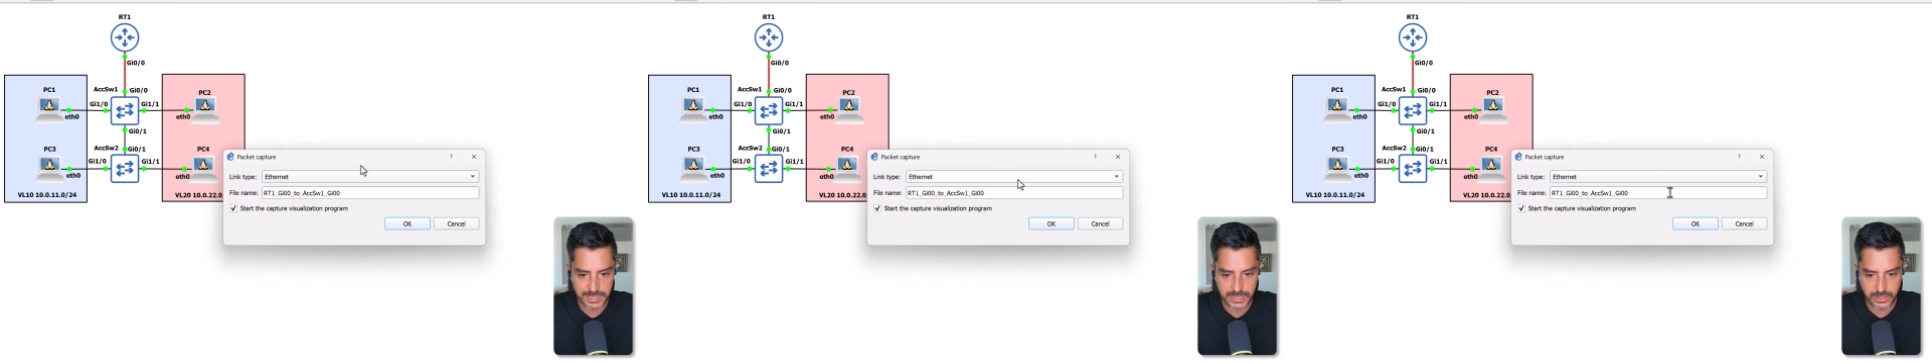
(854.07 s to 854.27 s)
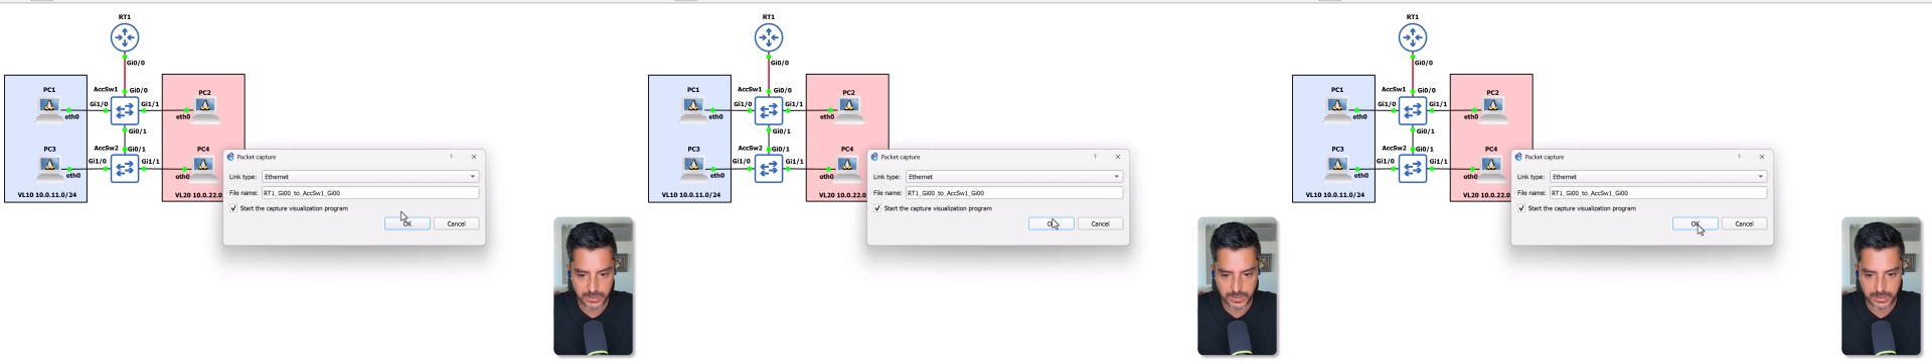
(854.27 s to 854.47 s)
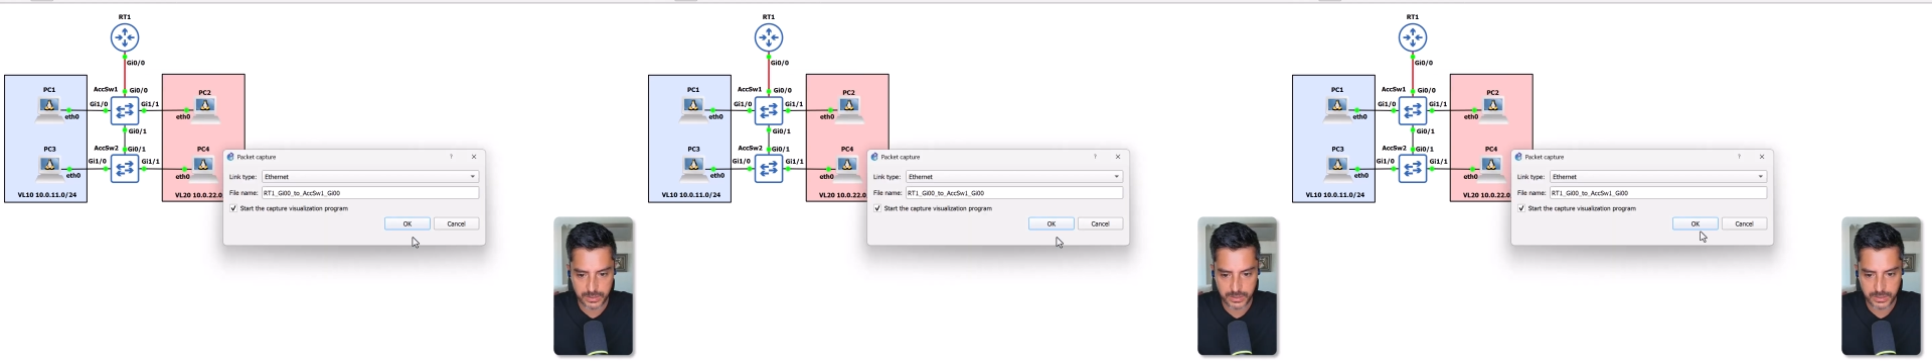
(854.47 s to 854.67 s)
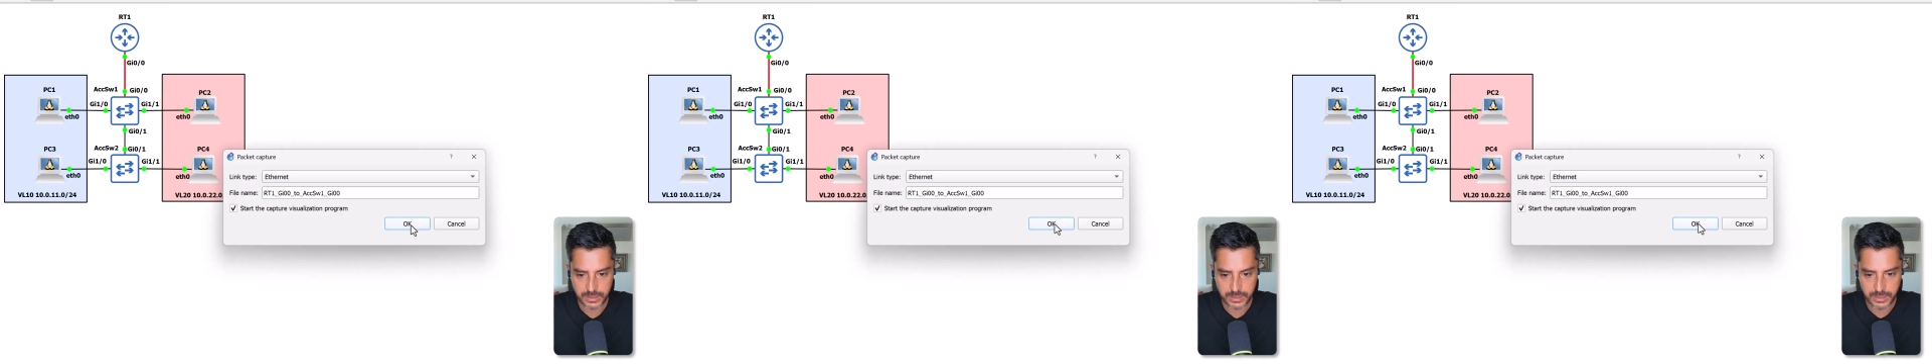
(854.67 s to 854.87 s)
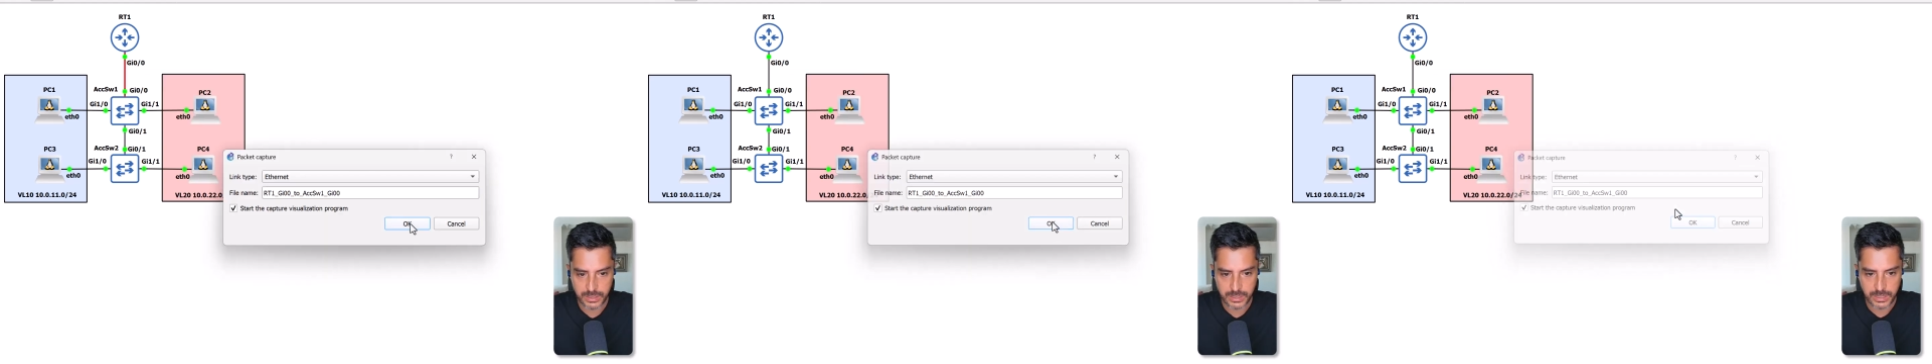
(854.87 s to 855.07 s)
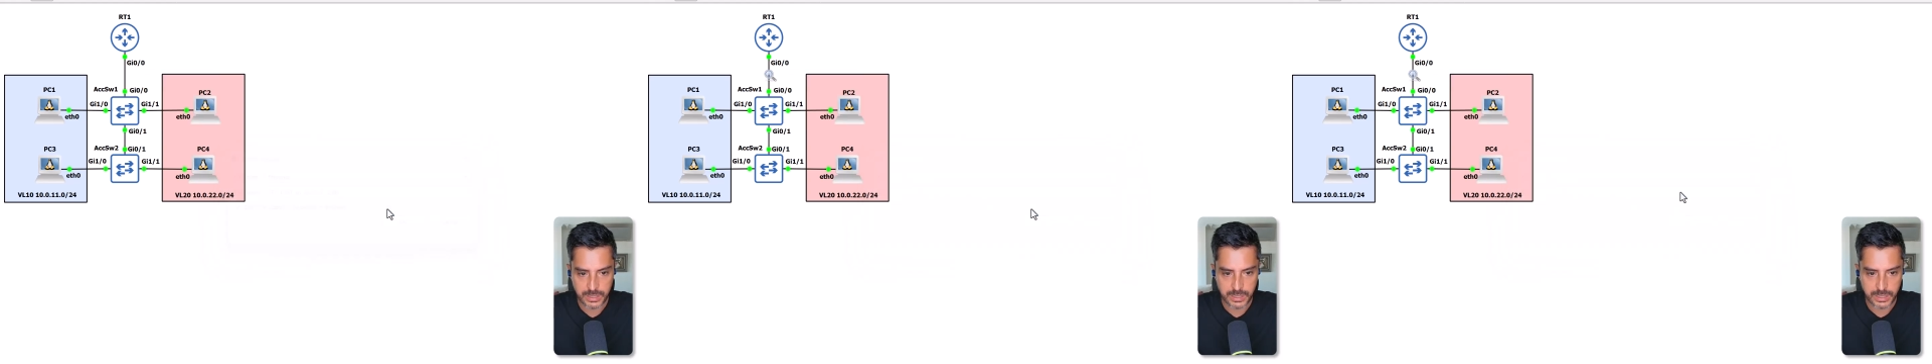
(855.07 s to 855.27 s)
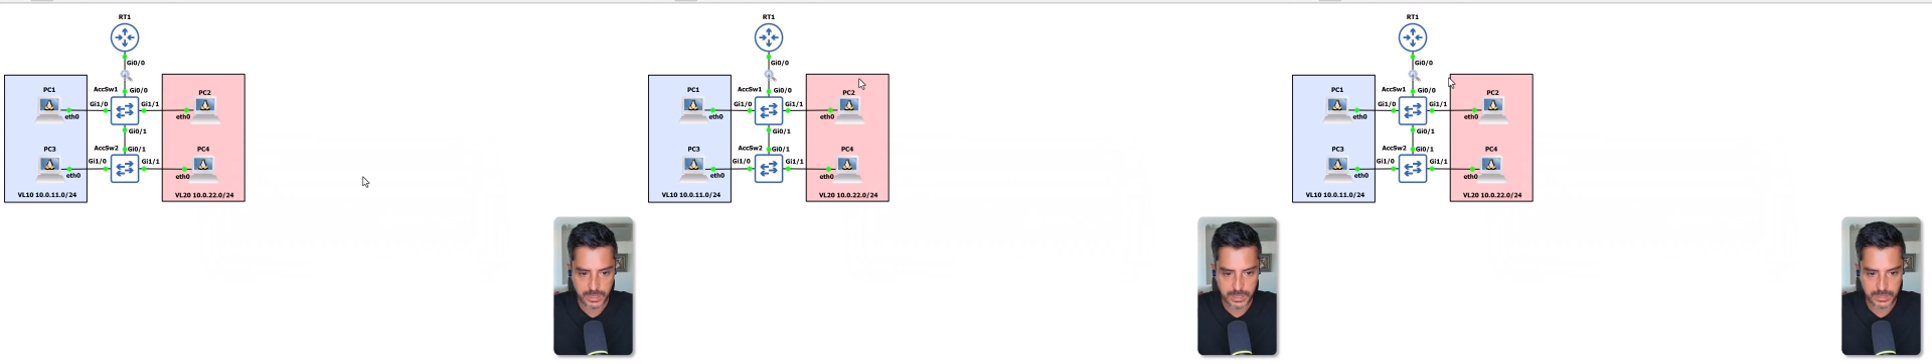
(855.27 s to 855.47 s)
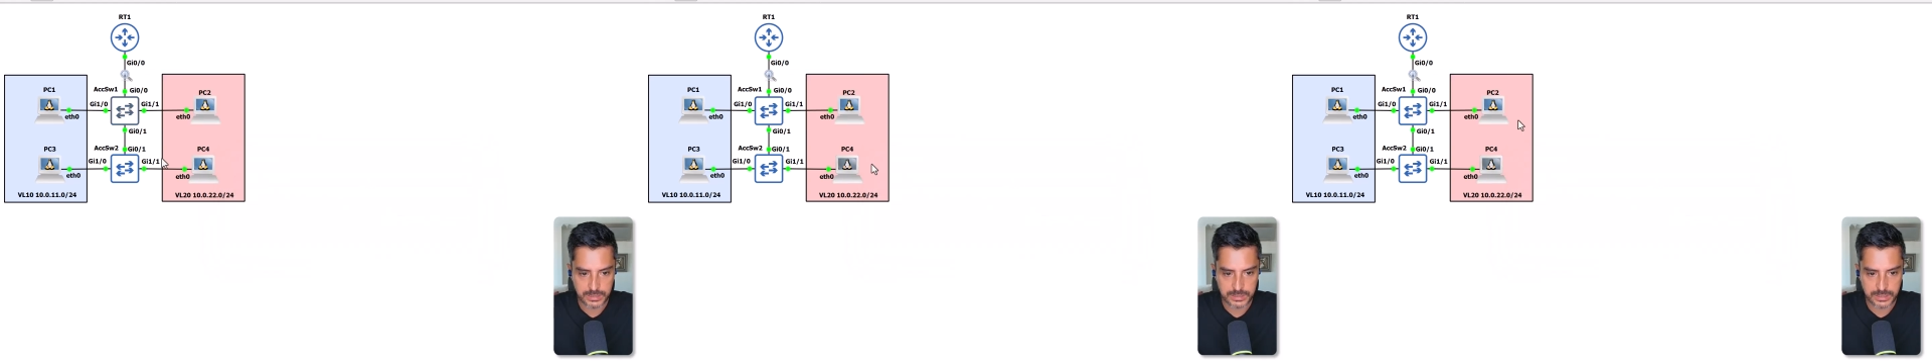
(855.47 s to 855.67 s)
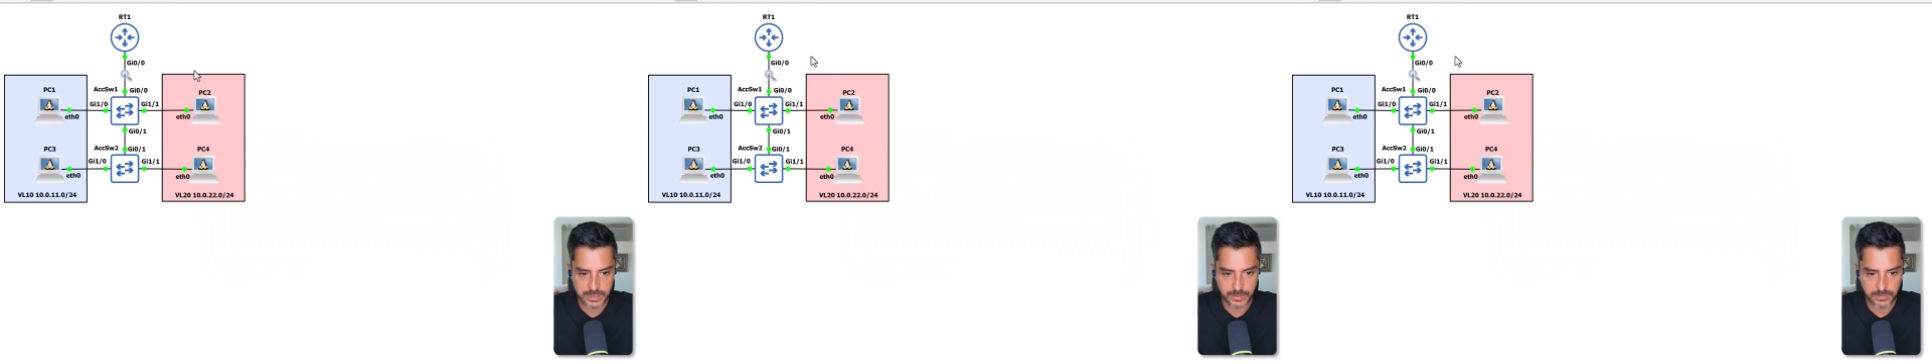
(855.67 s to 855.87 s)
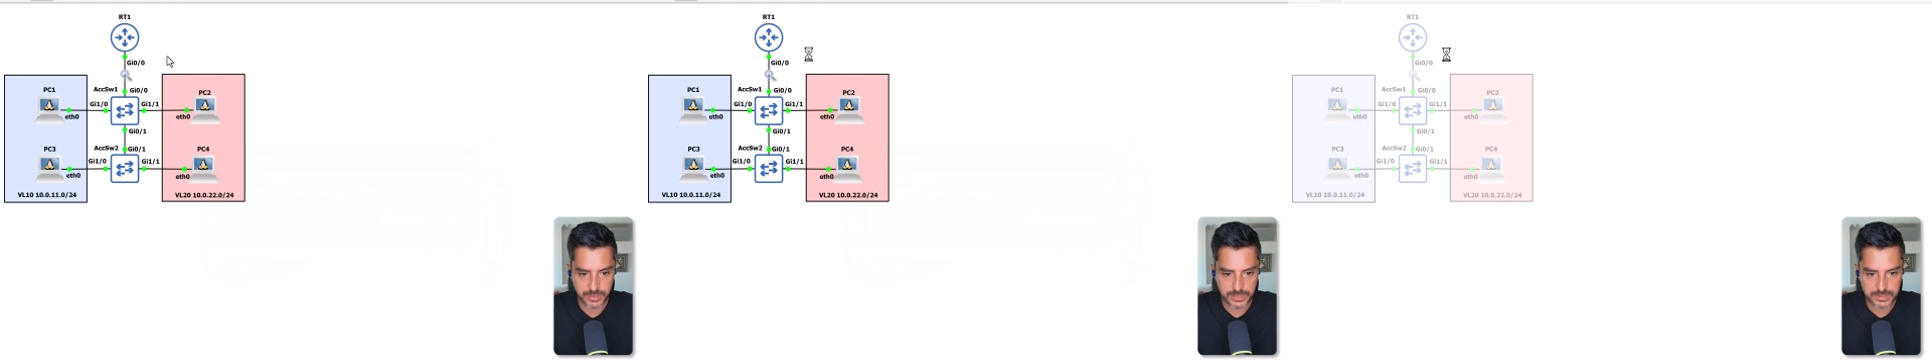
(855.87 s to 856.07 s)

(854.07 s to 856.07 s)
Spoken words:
here in gigabit